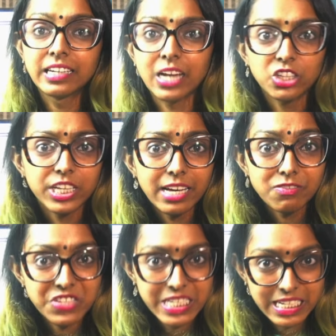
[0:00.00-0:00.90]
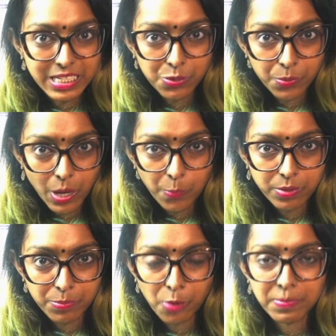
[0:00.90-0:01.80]
Now that I have taken you around
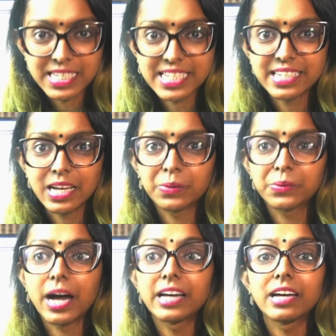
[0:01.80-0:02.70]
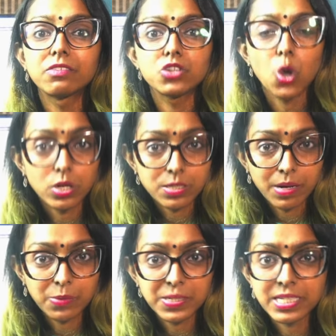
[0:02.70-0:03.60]
the property, now I have talked
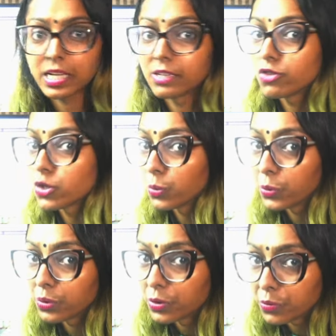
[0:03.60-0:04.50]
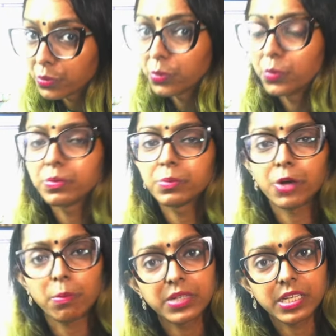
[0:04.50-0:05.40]
about it, I have showed you the room, the
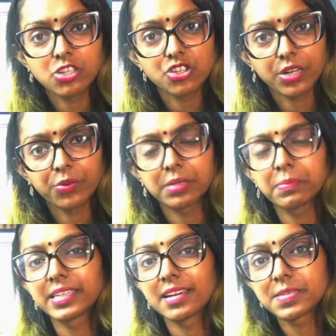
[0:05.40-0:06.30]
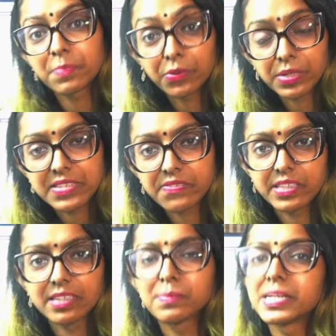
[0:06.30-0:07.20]
property in general, my experience
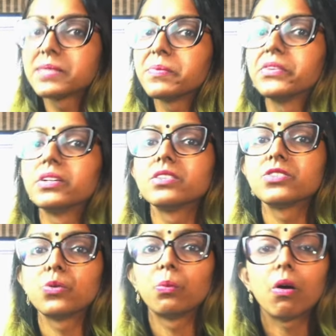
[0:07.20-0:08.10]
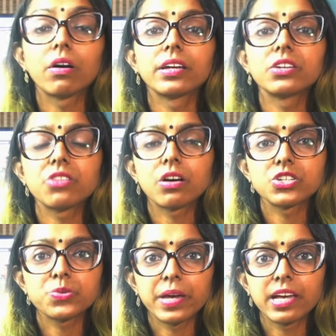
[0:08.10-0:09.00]
with it, my experience to walk into
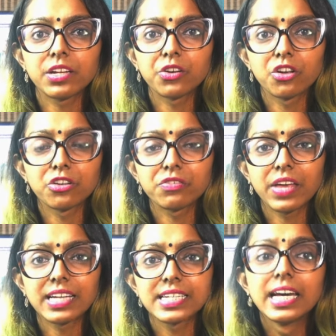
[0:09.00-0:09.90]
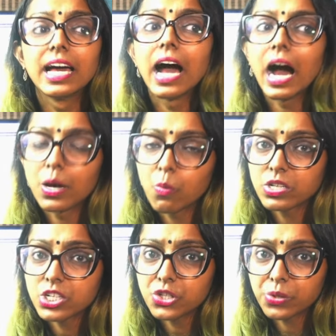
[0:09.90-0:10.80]
Taj Mahal and all of that, I
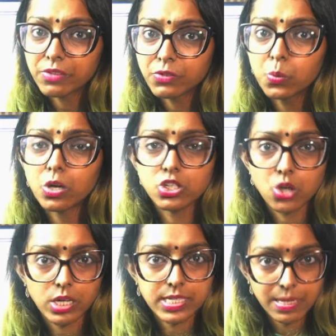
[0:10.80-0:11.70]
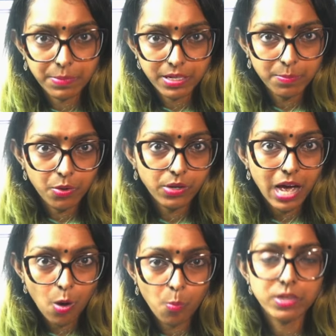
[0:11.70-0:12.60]
wanted to give you a short summary about
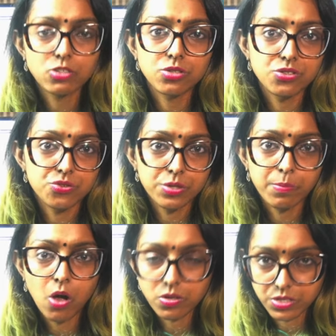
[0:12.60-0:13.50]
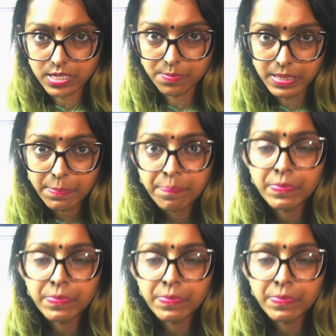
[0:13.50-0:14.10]
how much this trip costed me.